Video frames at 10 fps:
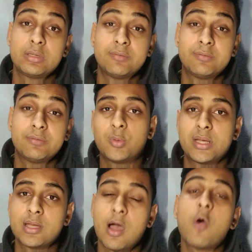
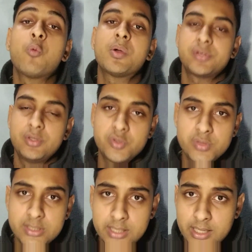evaluate how much
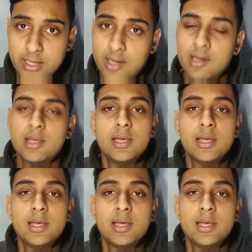injury they are